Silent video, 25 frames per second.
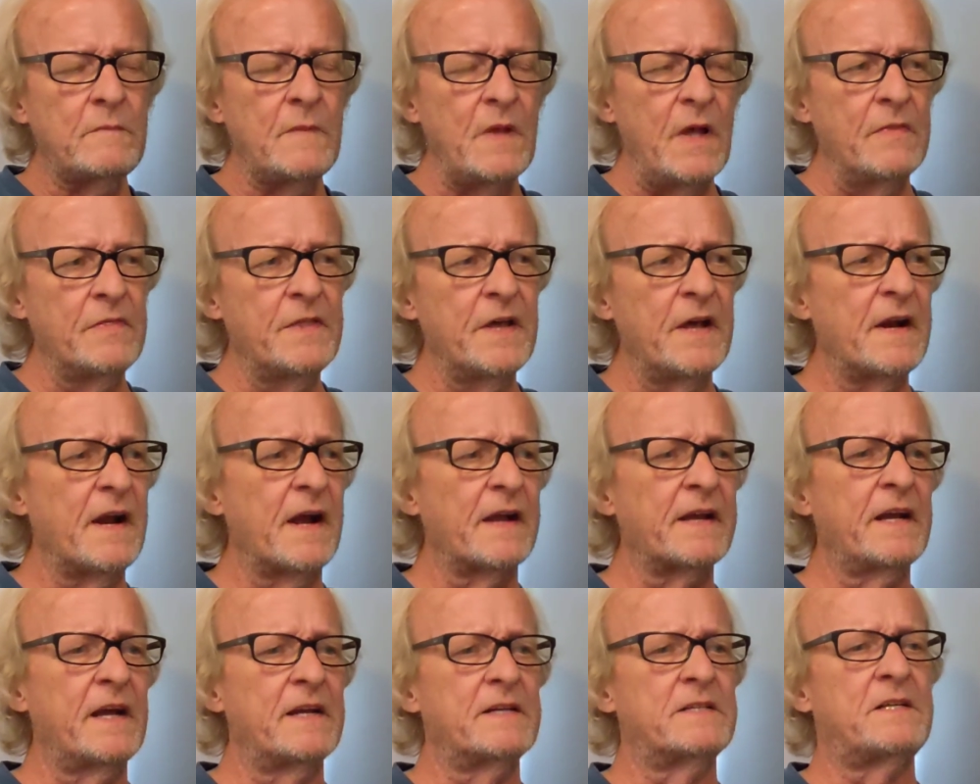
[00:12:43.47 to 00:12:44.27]
Then I
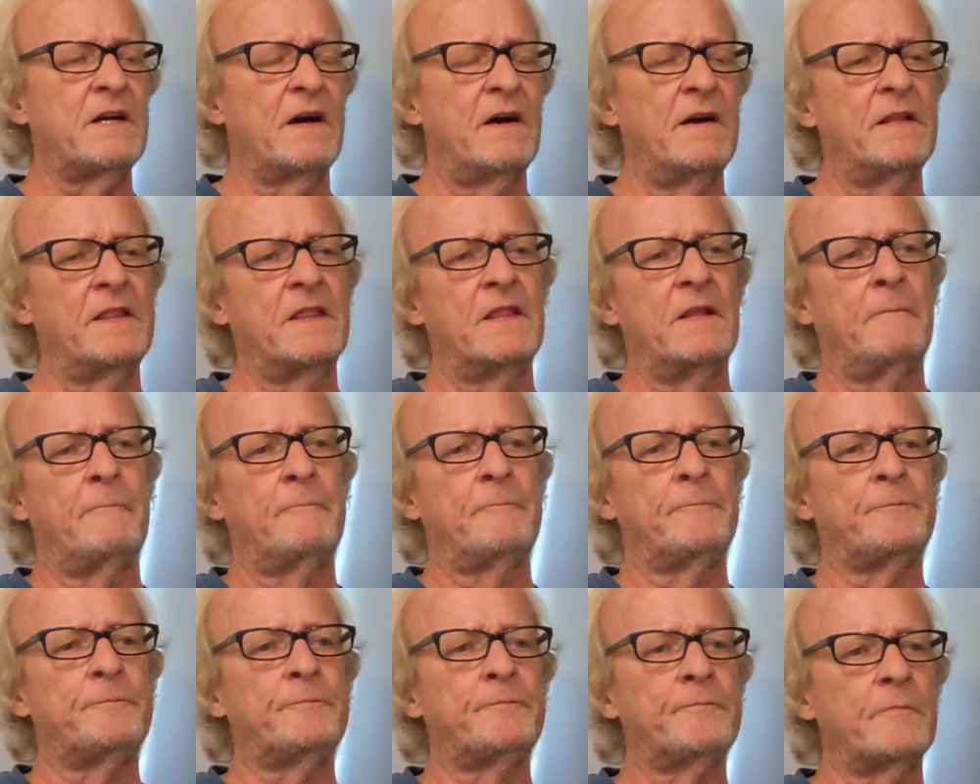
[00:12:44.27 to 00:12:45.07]
got done,
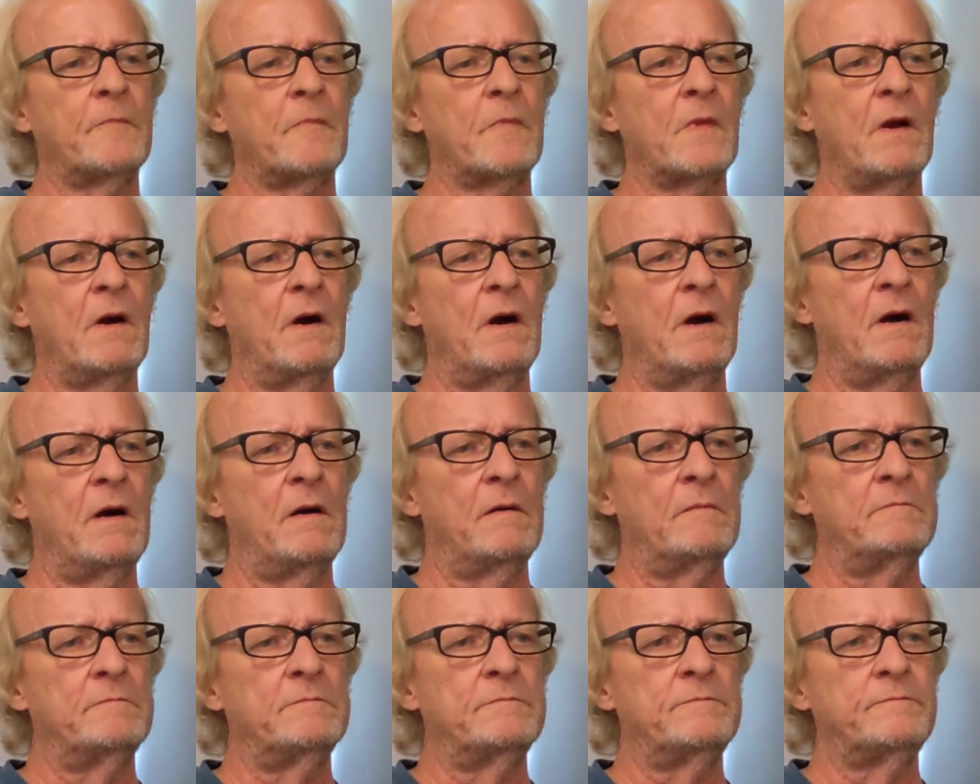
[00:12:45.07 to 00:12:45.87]

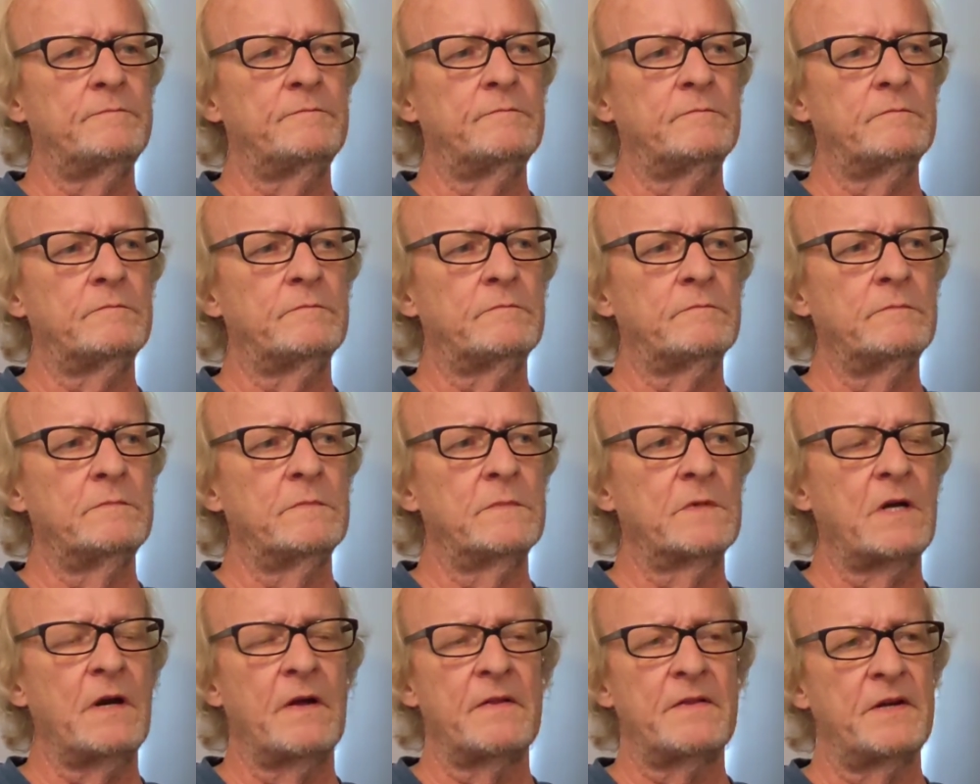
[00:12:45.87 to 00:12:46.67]

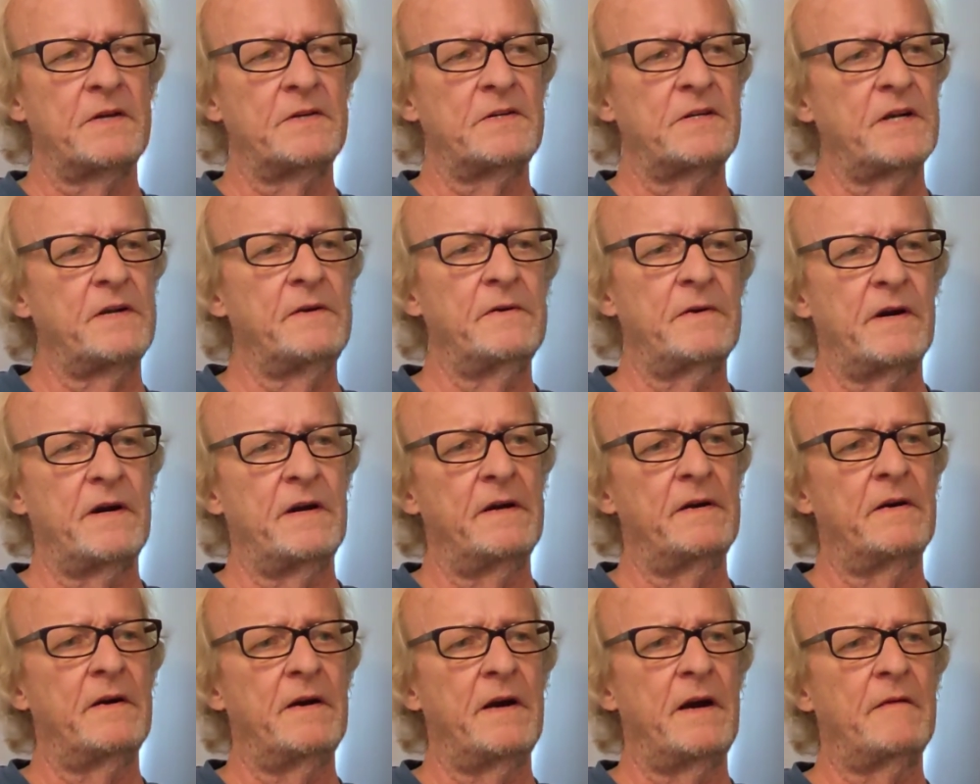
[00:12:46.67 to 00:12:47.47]
cut the
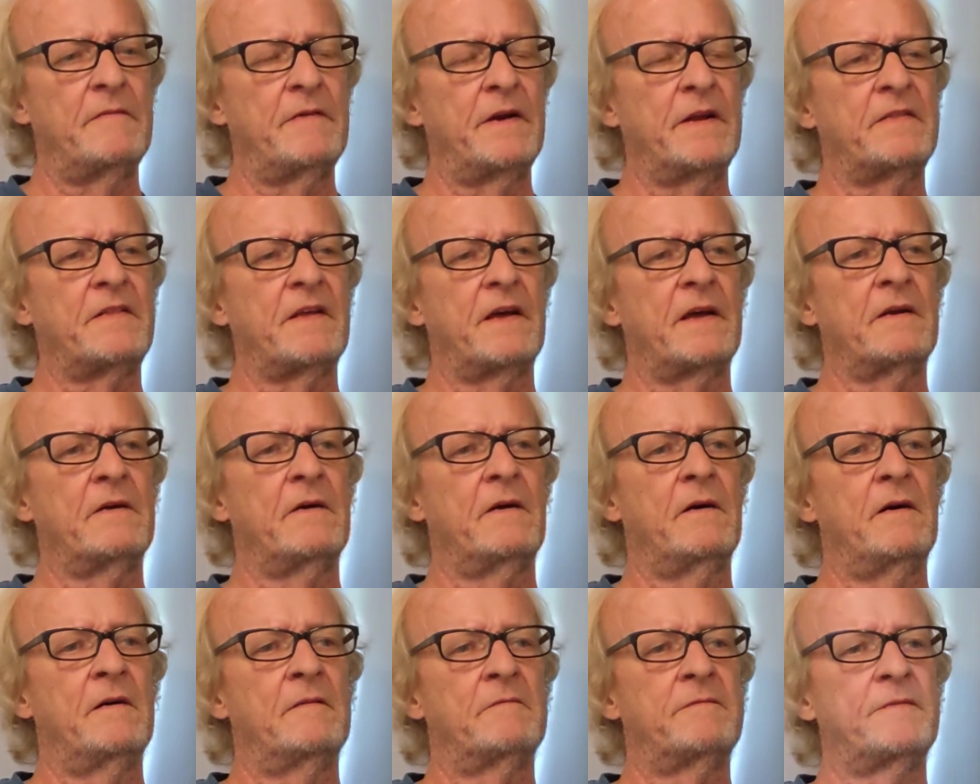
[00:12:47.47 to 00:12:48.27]
generator, everything
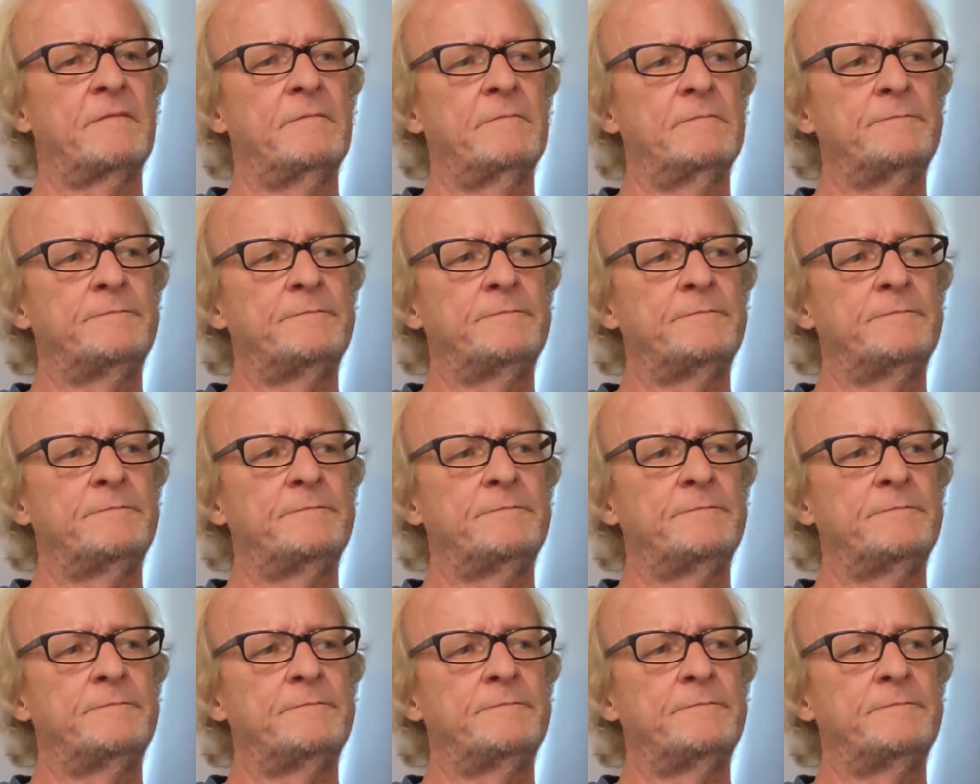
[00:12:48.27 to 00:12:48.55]
off.